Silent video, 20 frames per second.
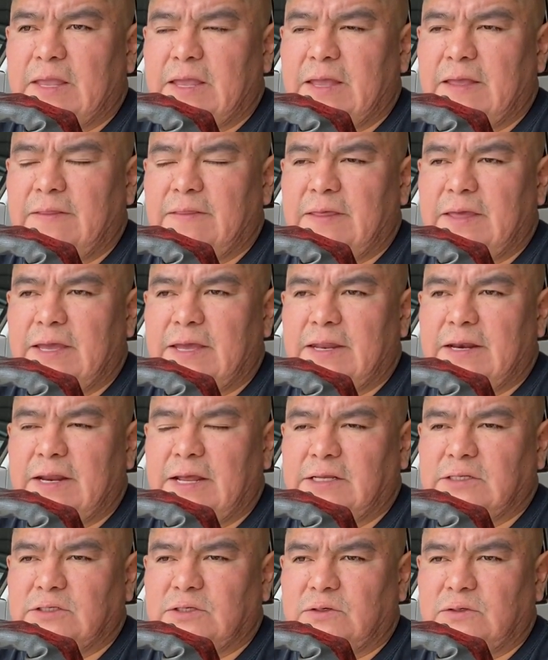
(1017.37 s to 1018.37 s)
and then
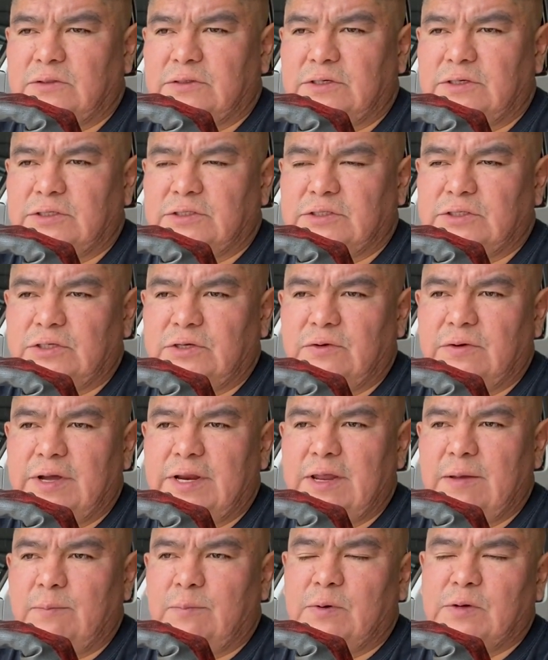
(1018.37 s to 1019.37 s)
I told her to go
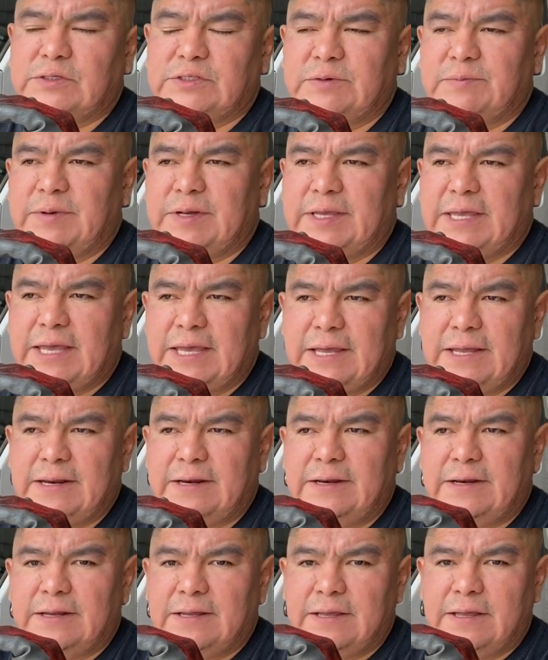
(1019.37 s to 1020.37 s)
ahead and push them
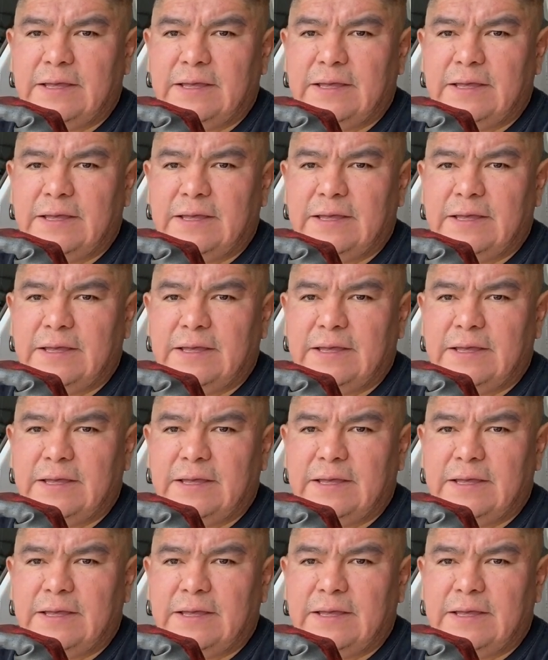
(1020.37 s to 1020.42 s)
again,